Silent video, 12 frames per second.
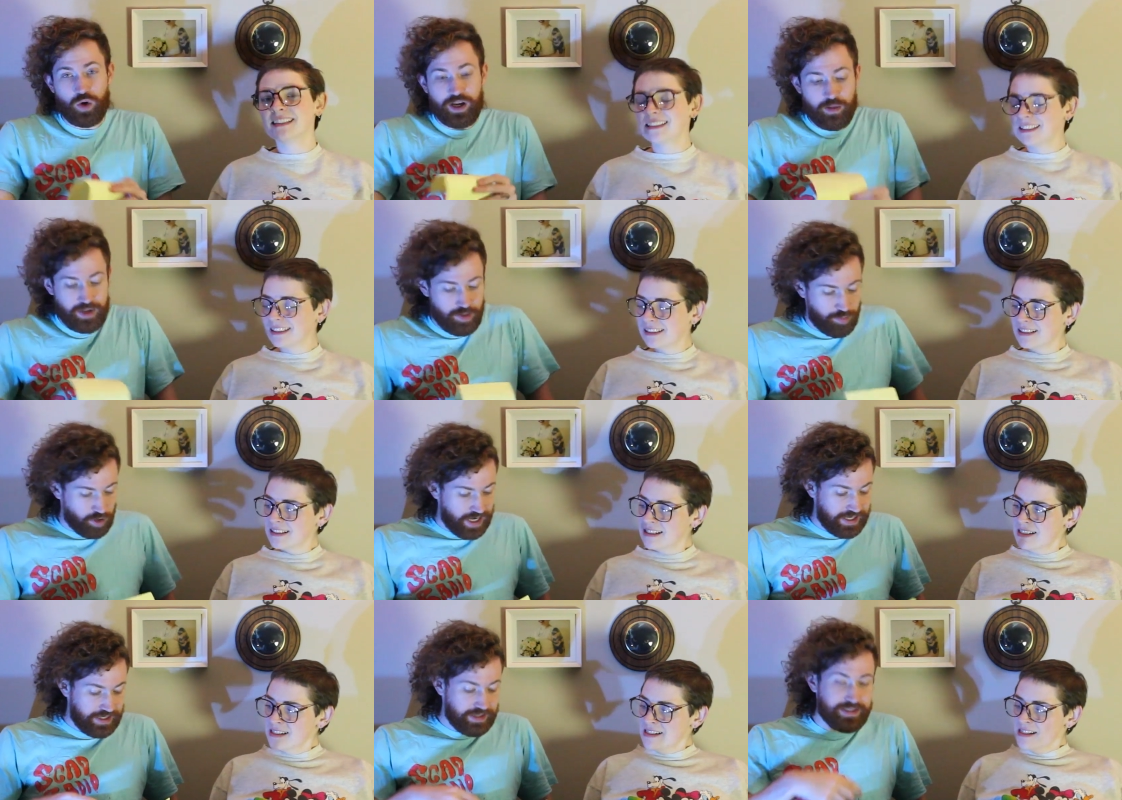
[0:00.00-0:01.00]
Speaker 1: We're gonna be
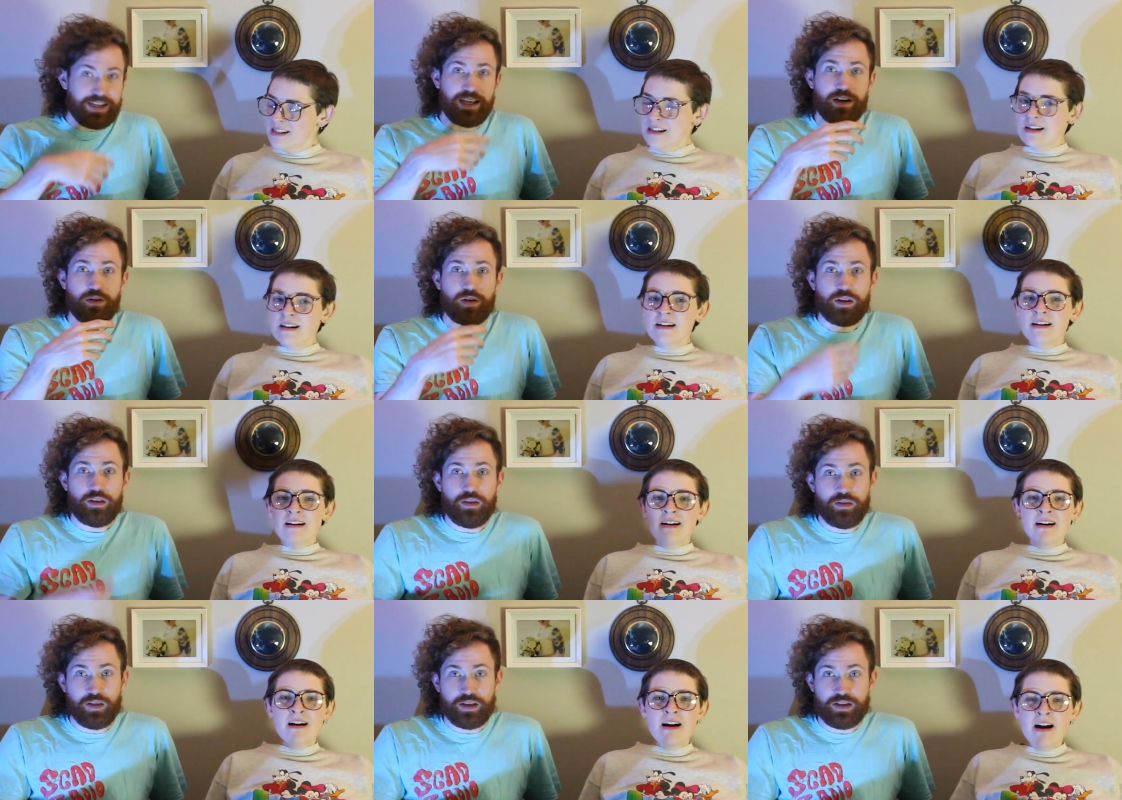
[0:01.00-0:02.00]
breaking down
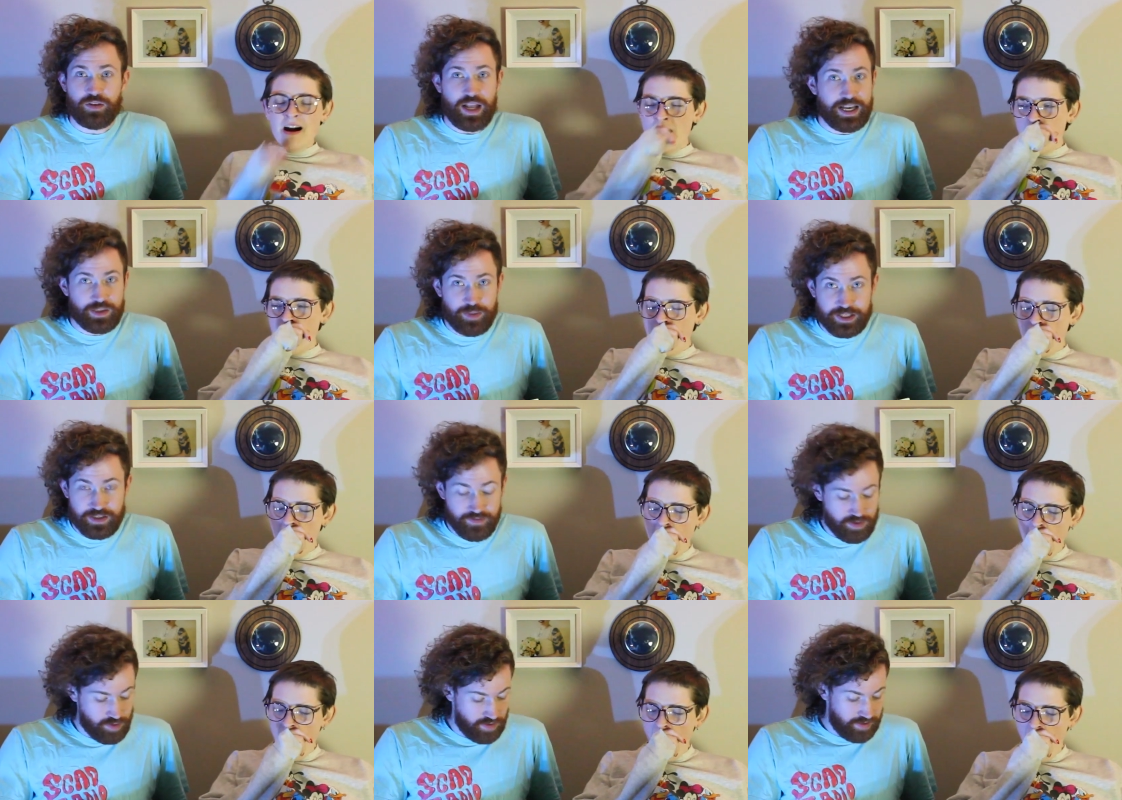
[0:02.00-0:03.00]
the different aspects of
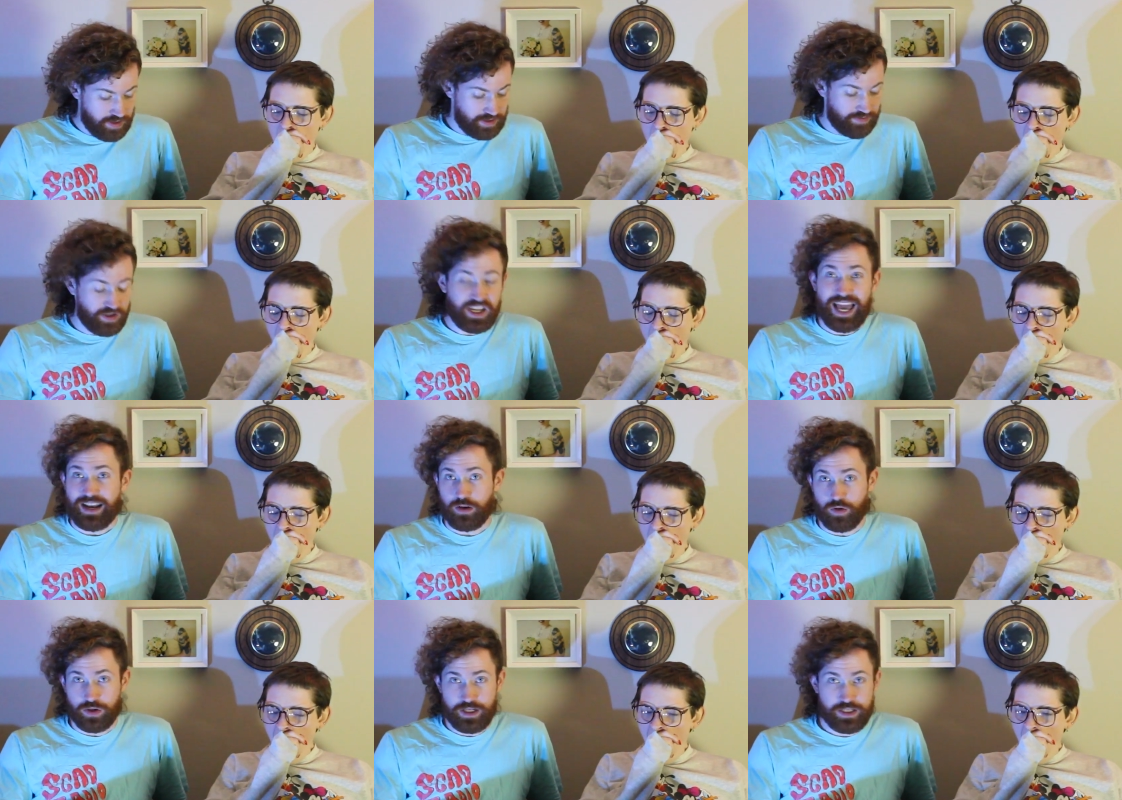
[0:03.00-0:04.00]
the movie, different
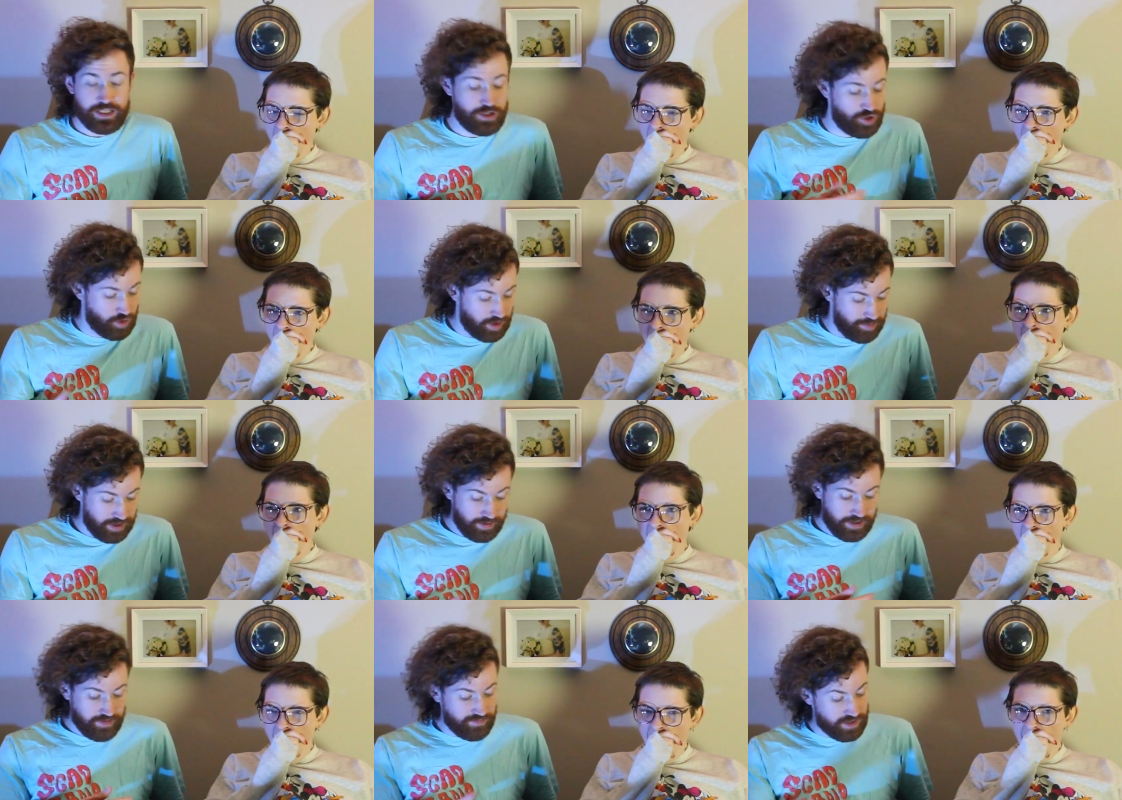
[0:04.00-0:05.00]
categories:
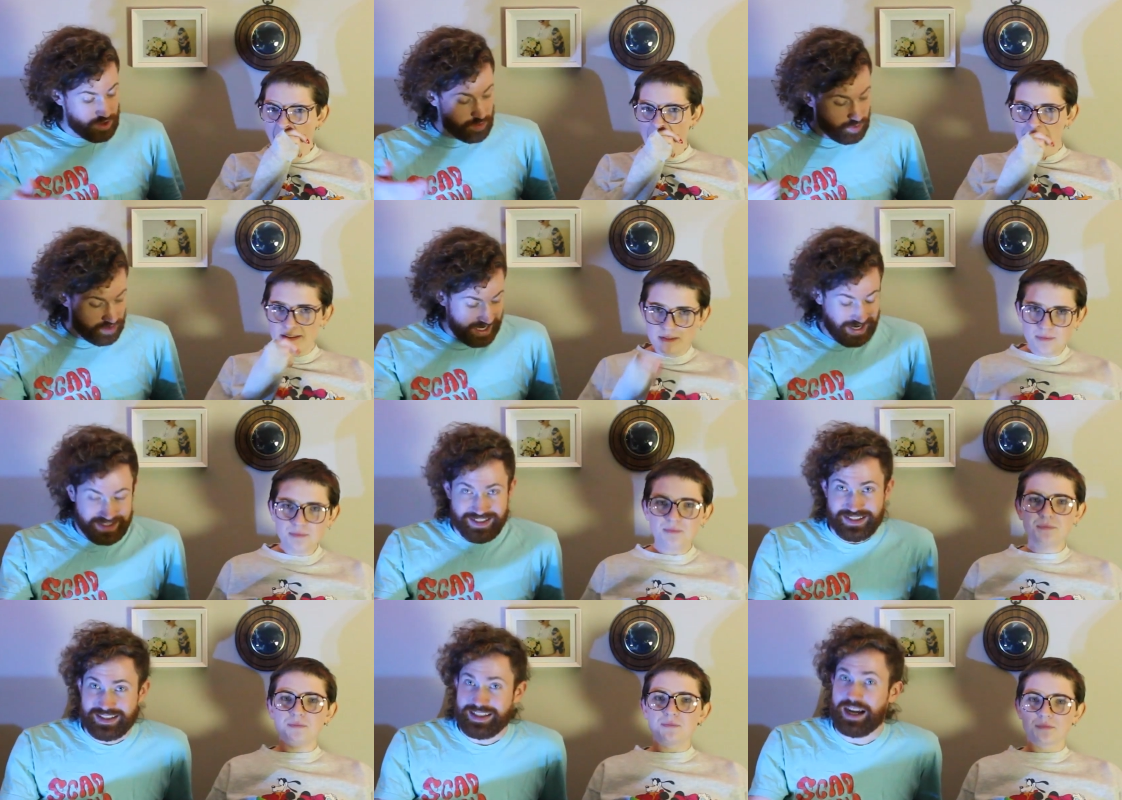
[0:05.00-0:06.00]
enjoyability, visuals,
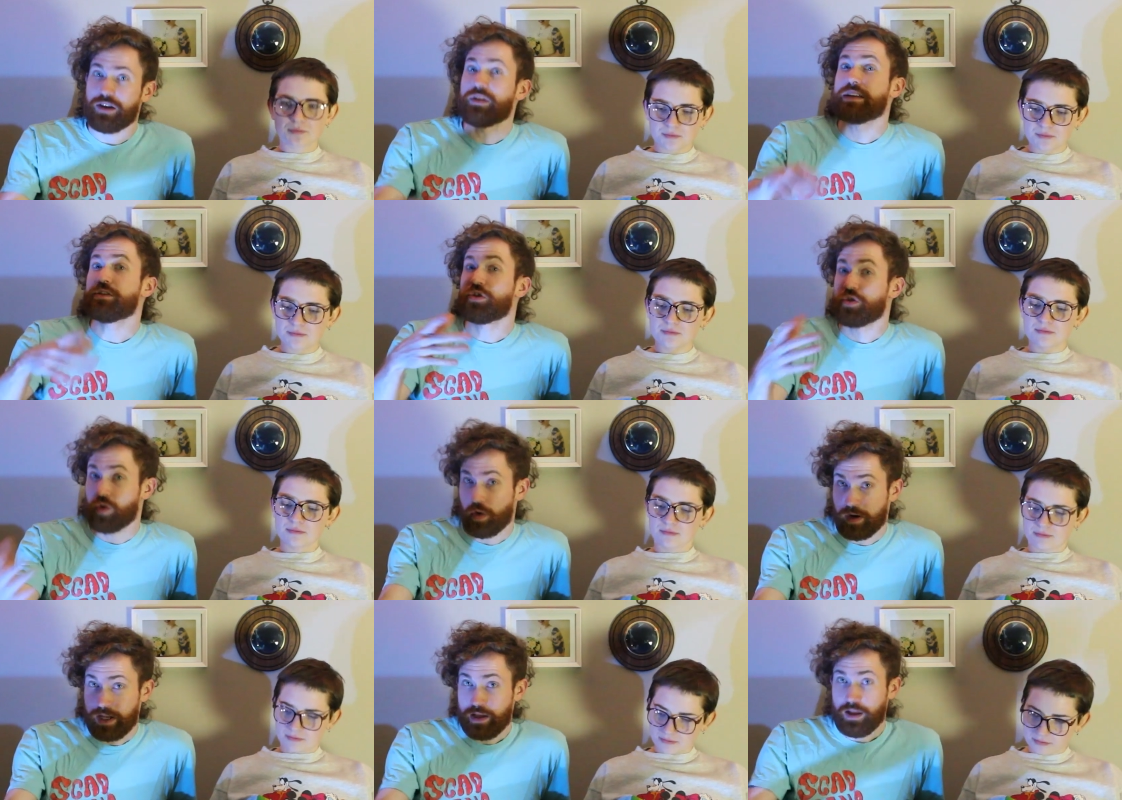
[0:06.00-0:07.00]
acting, sound, and
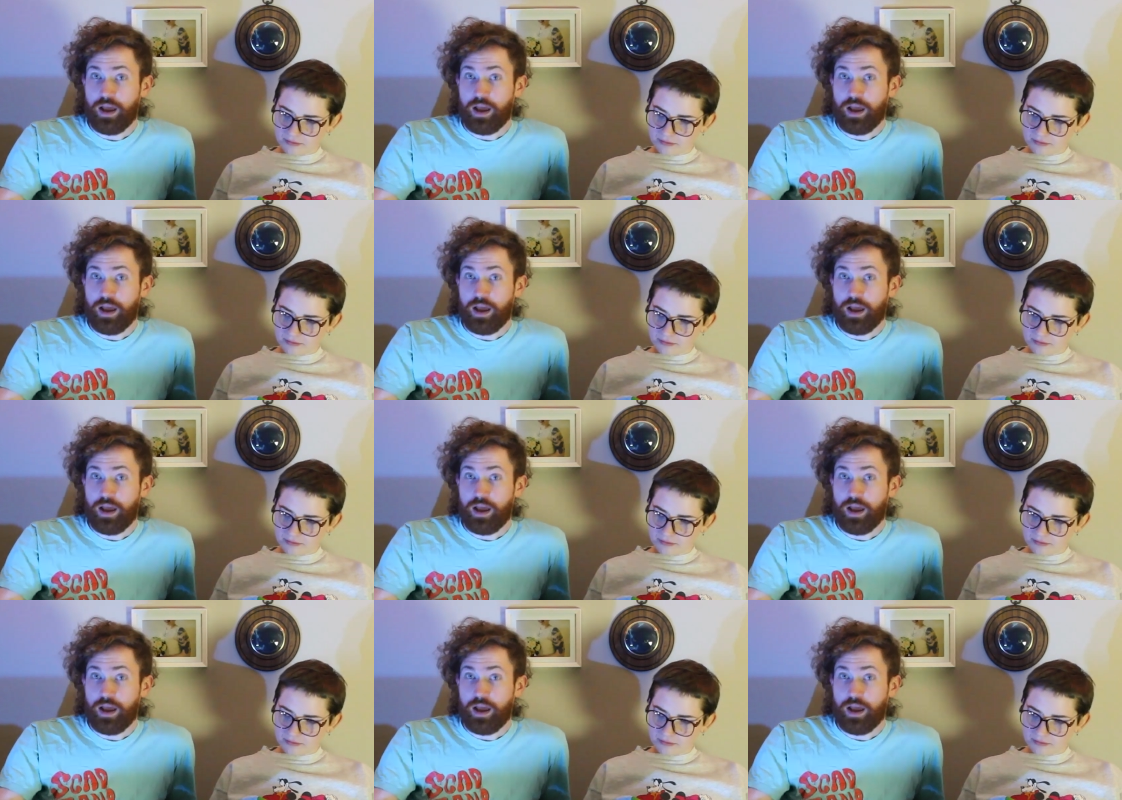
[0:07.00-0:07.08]
story.